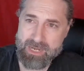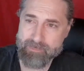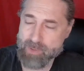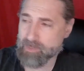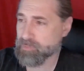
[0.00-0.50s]

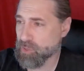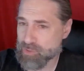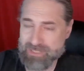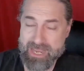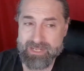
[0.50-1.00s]
purple
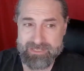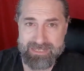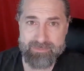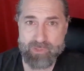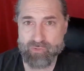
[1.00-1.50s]
prose and
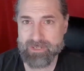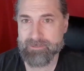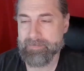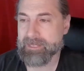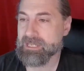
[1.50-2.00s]

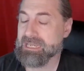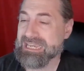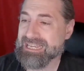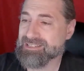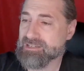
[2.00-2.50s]
imagery
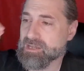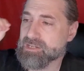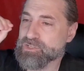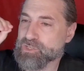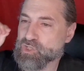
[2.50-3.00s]
is
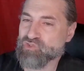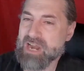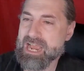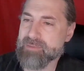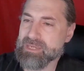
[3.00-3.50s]

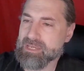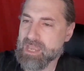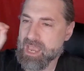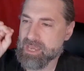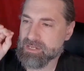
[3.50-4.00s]
describing
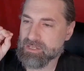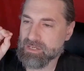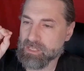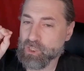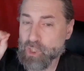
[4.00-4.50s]
and
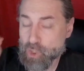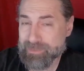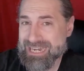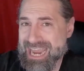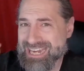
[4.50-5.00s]

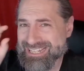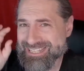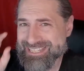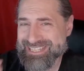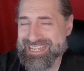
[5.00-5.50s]
illuminating
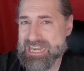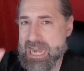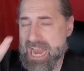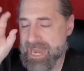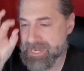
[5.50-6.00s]
the
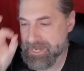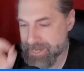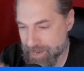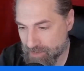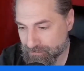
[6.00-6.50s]
scene
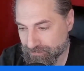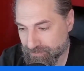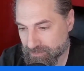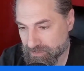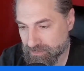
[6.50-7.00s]

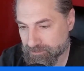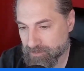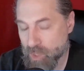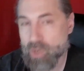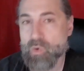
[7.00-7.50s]
enough
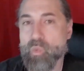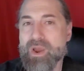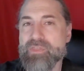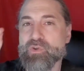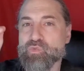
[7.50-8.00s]

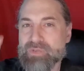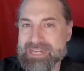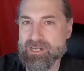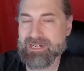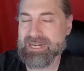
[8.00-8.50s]
where the
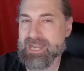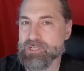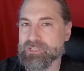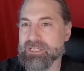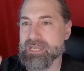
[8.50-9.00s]
reader can
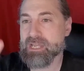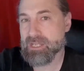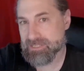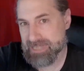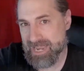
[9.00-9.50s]
actually
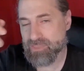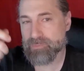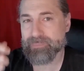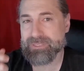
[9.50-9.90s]
take the